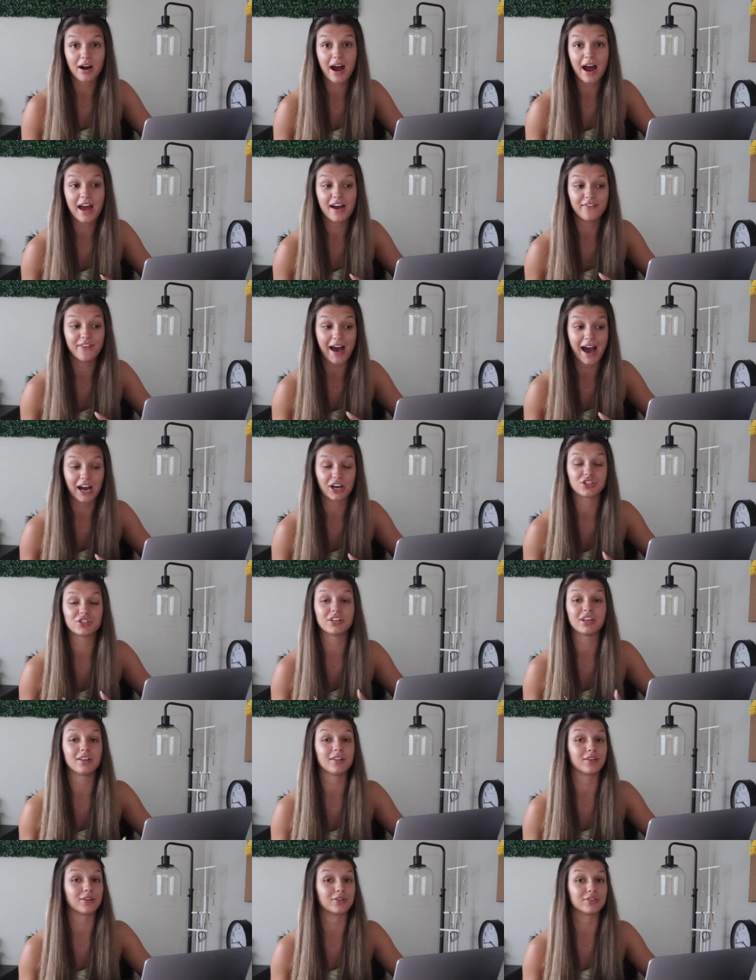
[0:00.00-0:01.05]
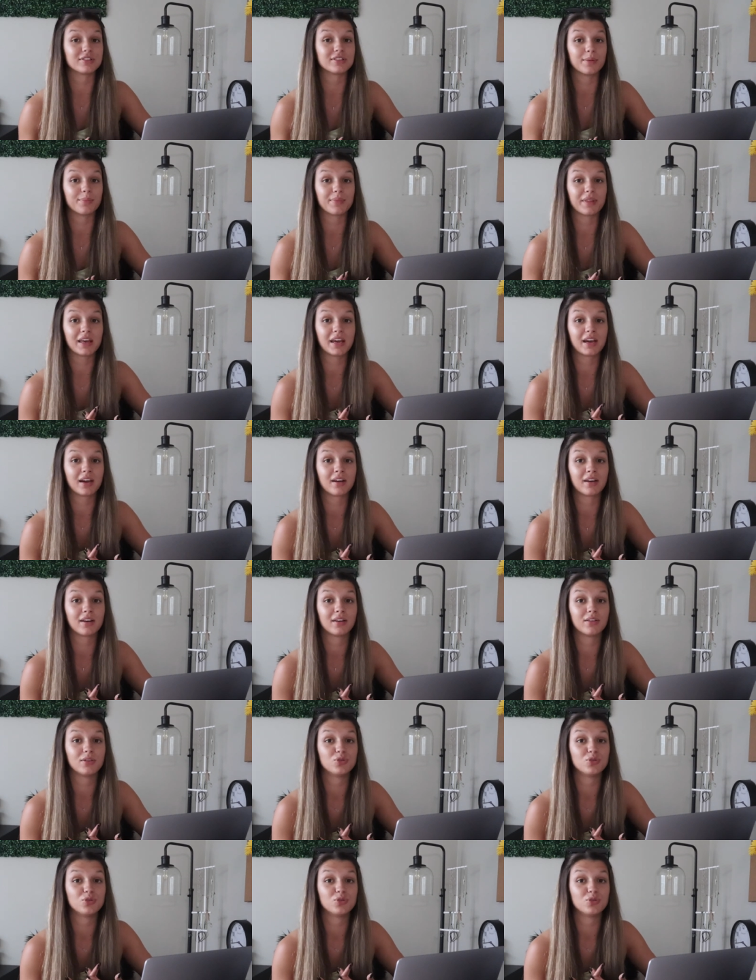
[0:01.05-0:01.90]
I have actually learned something